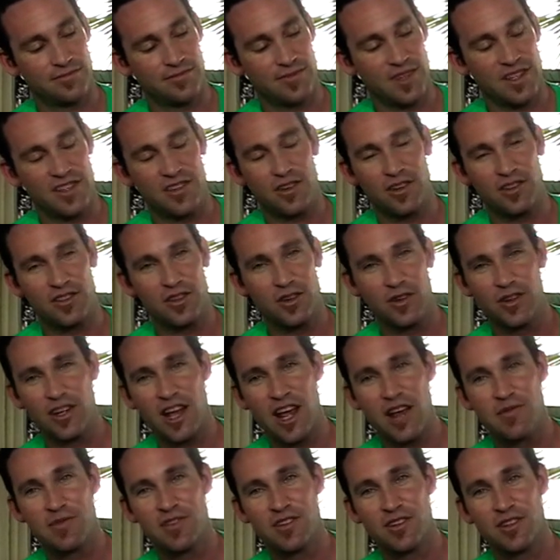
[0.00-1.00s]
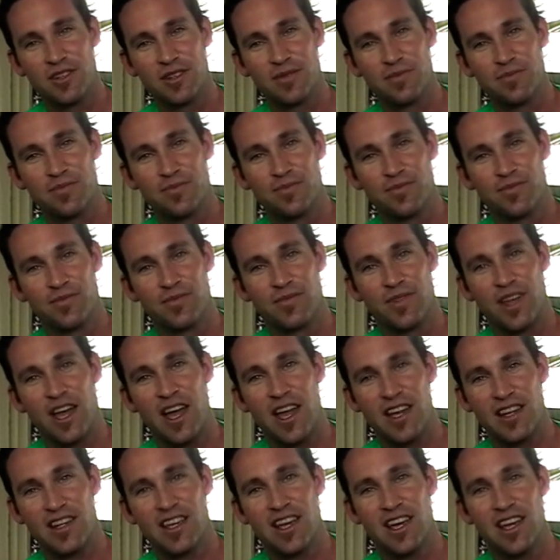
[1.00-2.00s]
It's got two games on it. The
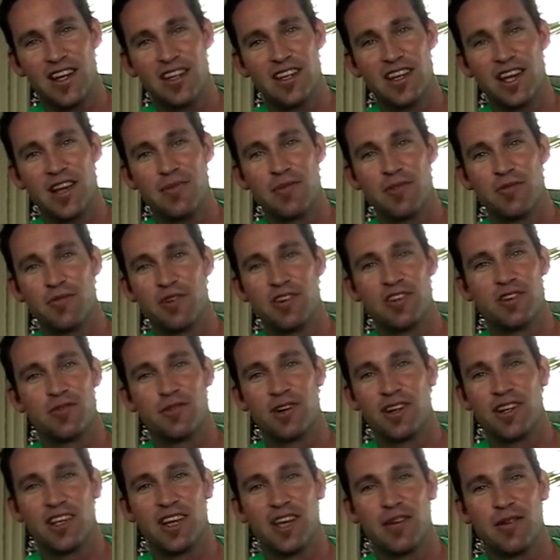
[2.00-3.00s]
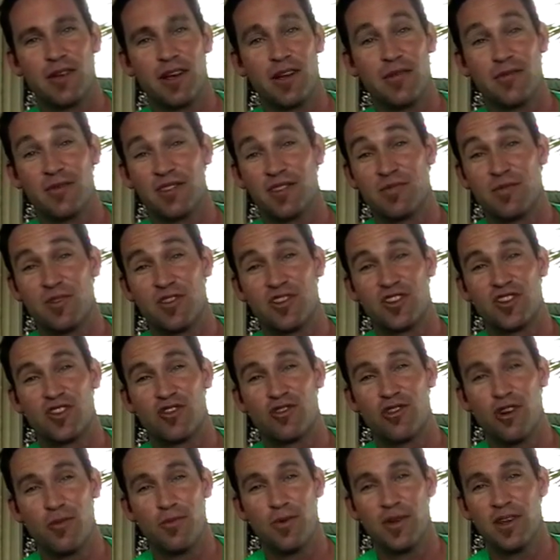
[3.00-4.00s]
arcade game, the original arcade game, it's the most
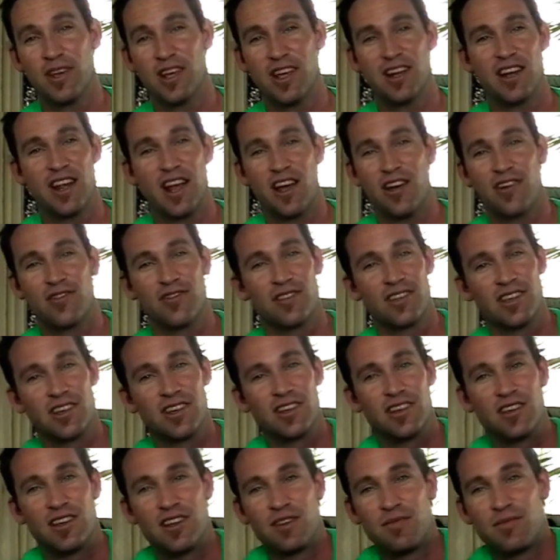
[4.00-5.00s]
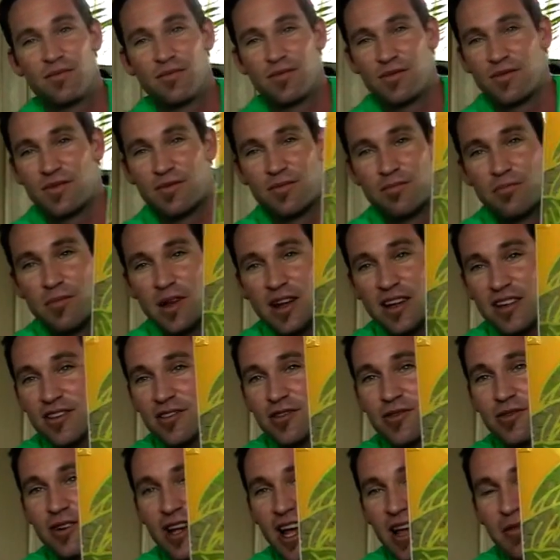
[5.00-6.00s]
trippy and out there and
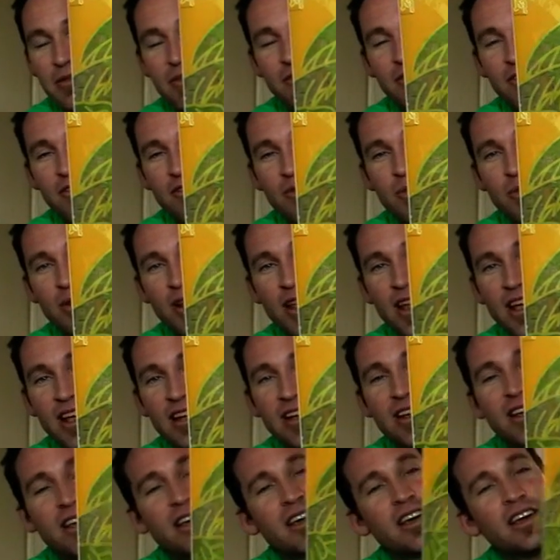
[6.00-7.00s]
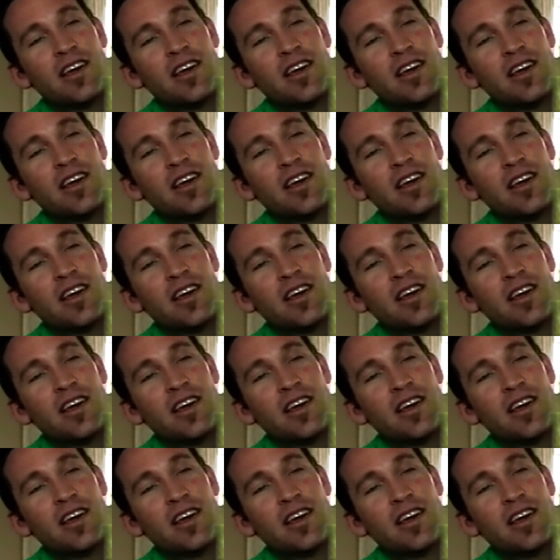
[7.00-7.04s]
mental game I've ever played.